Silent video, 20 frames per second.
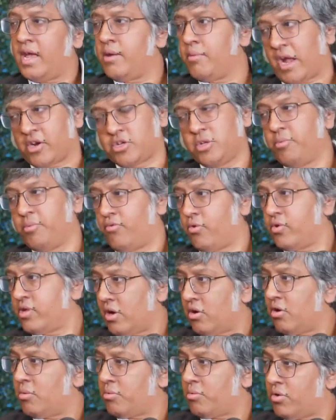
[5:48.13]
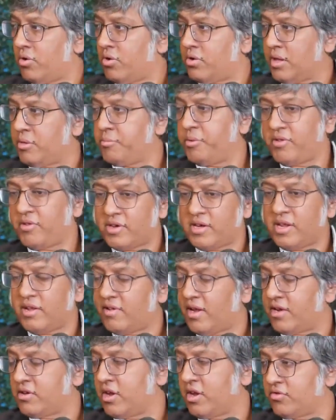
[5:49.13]
actually before the Arab world. And the
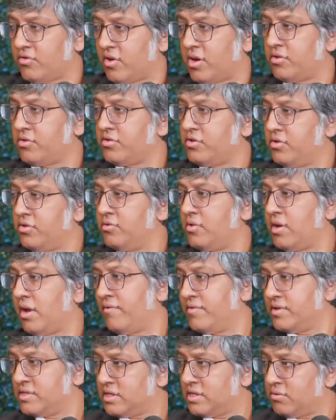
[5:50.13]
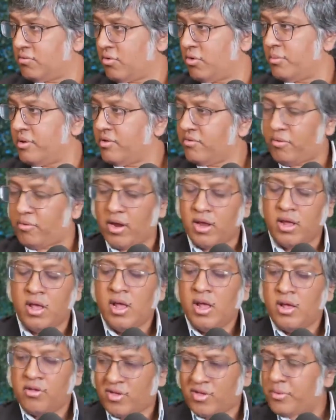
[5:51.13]
Byzantines had castrados too, and obviously the Romans, right?
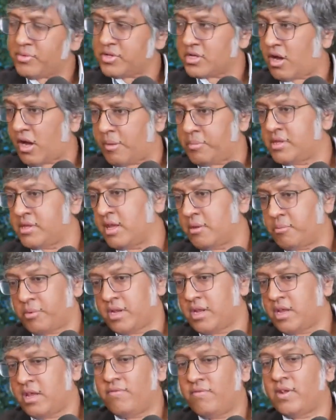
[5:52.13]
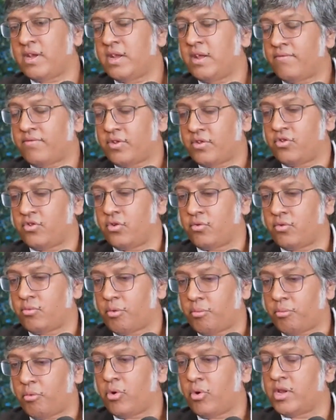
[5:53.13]
So that was a common thing. But even if the children
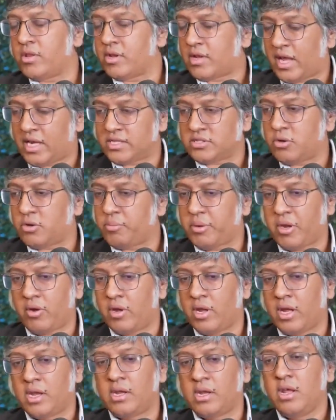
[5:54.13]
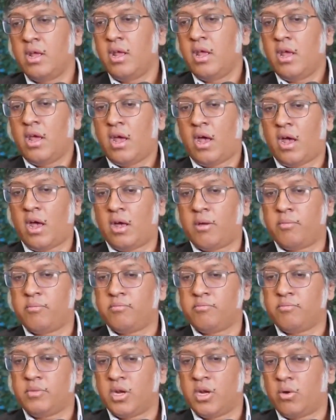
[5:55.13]
were born in the classical period,
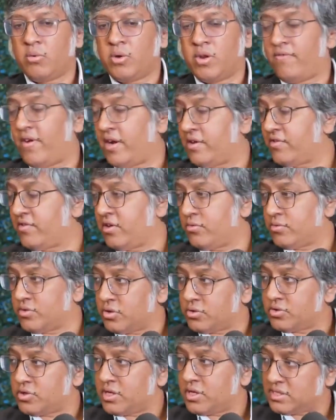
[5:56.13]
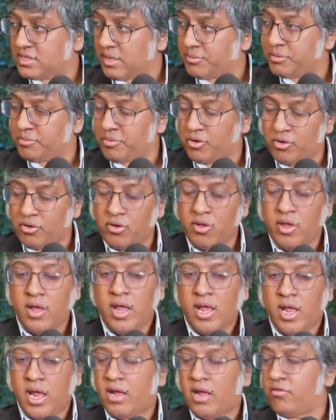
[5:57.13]
infanticide was socially acceptable.
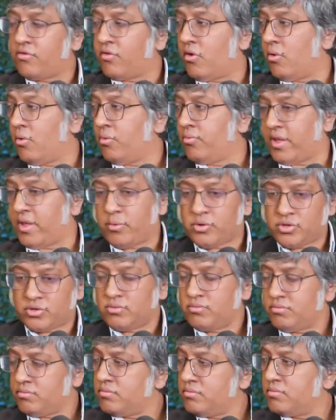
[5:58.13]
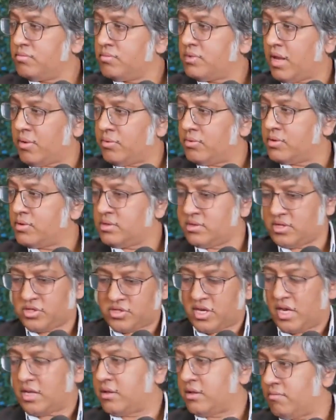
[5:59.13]
And so they would
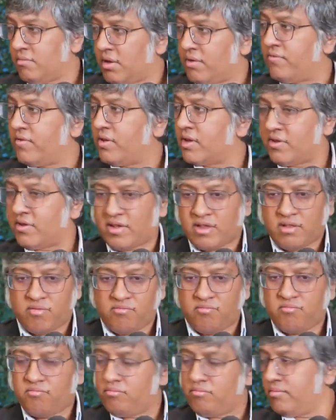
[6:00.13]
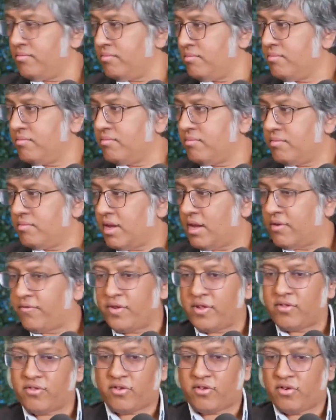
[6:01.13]
just take the infant, because
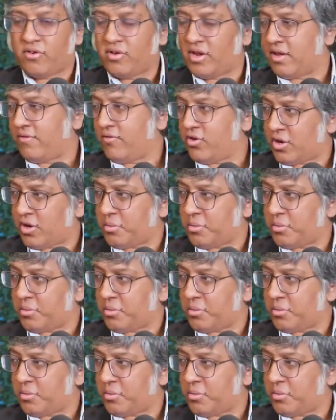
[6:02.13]
infants are, like if you're